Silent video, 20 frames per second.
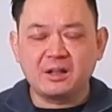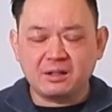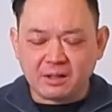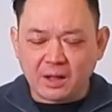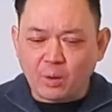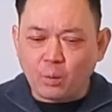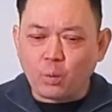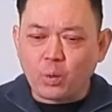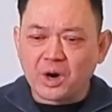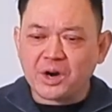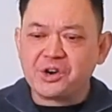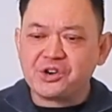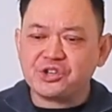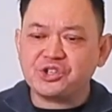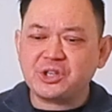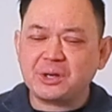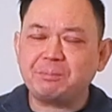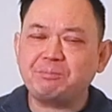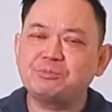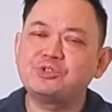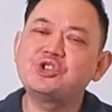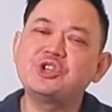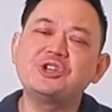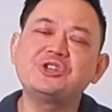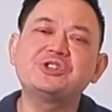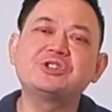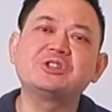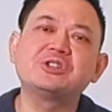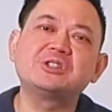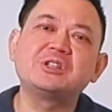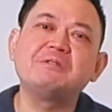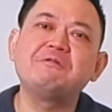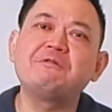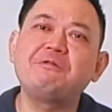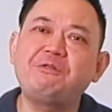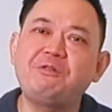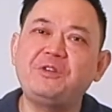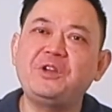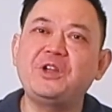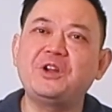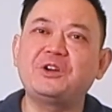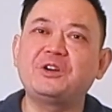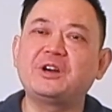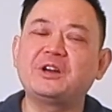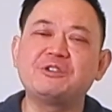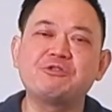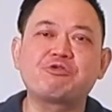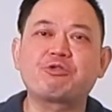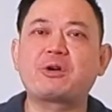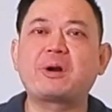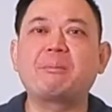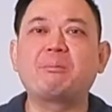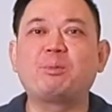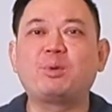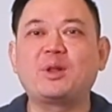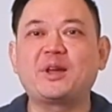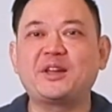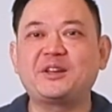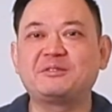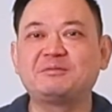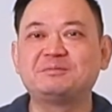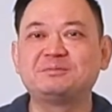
They worship Jesus in fear and trembling.